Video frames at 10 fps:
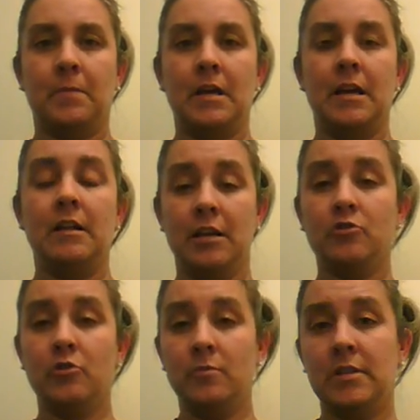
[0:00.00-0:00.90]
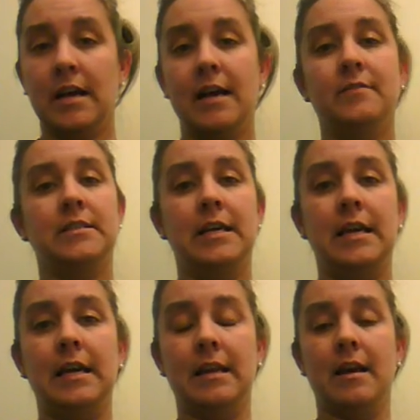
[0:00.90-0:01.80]
in classrooms that I have
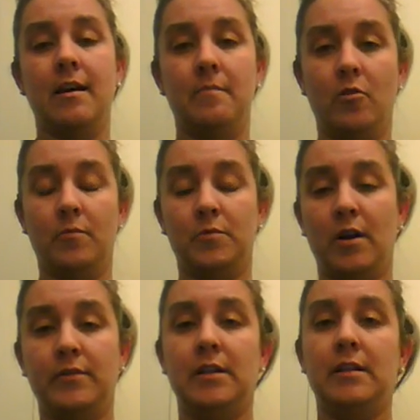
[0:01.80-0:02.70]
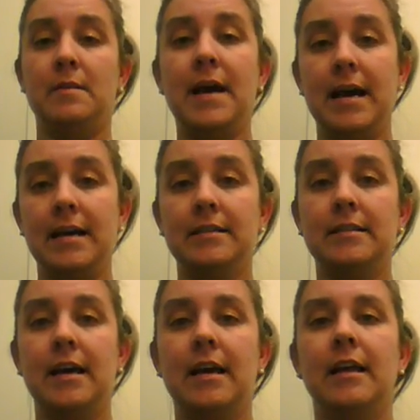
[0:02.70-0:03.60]
seen or observed in the past,
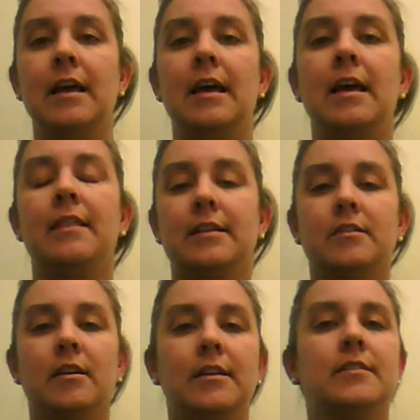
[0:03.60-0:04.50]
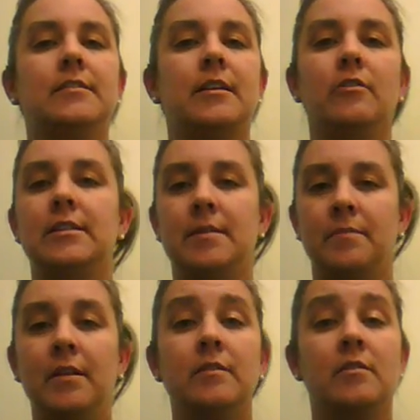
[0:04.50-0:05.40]
that's not necessarily
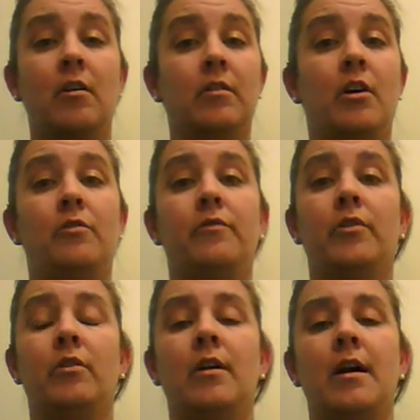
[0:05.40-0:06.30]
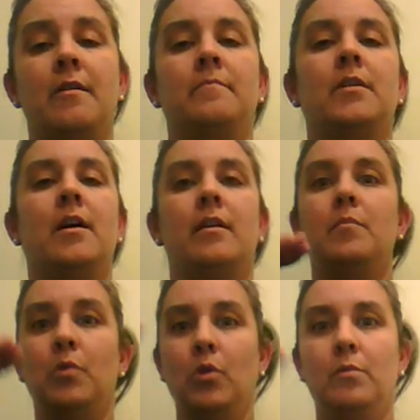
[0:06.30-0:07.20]
something that's gone over kind
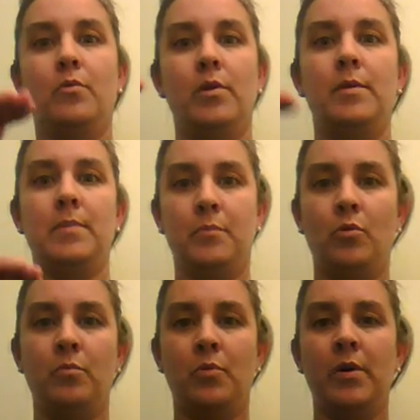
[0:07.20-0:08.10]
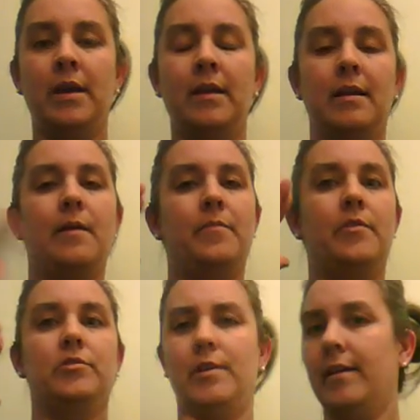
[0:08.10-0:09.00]
of bullet point by bullet point.
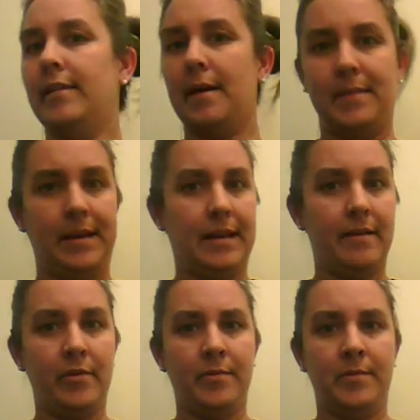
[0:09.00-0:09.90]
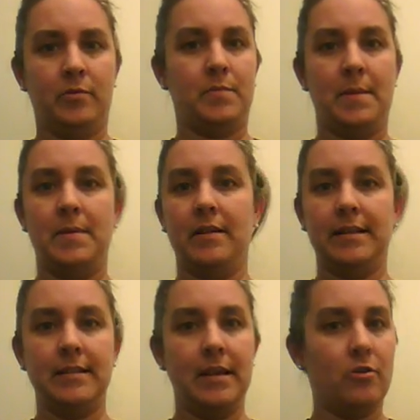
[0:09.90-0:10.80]
There's not that many of them. There's maybe
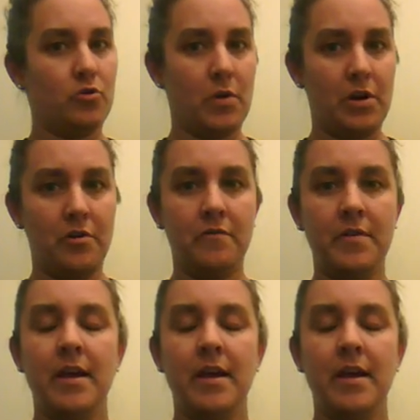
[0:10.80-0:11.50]
like 10 or 12.